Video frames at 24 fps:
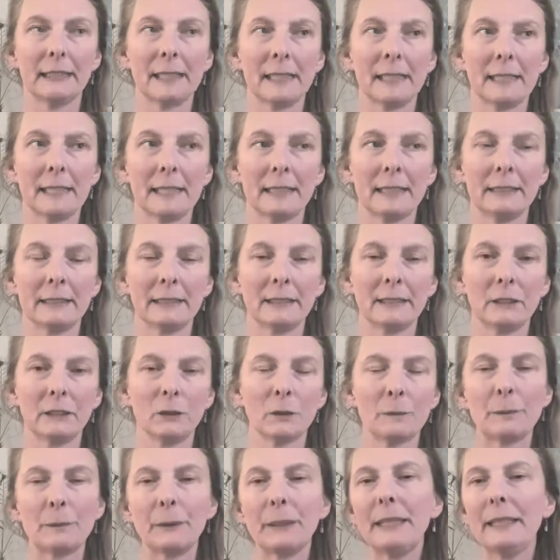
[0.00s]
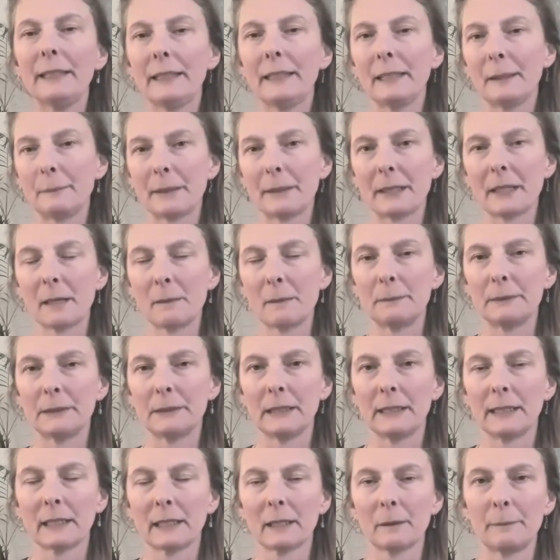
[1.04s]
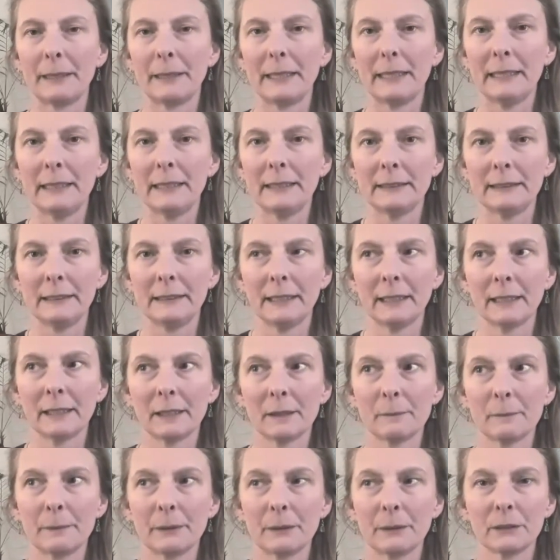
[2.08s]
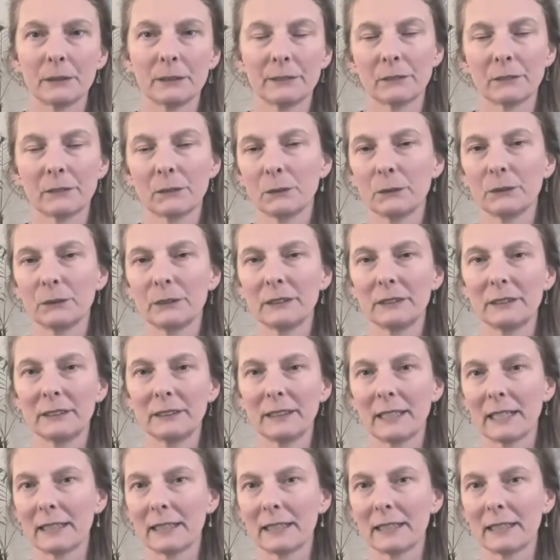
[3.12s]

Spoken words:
is that your breathing becomes a little bit easier because, of course,